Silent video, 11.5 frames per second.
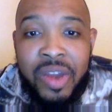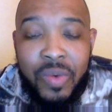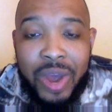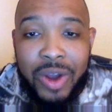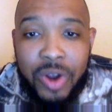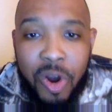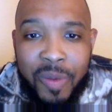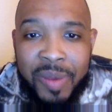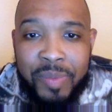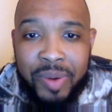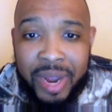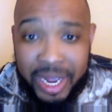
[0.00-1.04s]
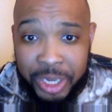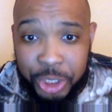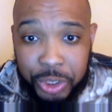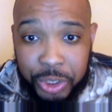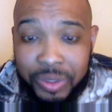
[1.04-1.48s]
while Kobe
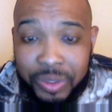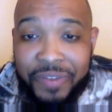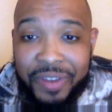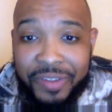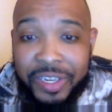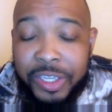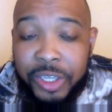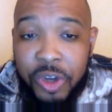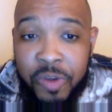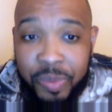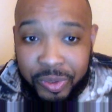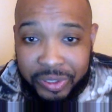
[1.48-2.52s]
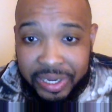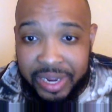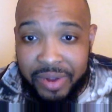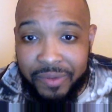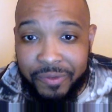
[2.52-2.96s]
Bryant shoots 52%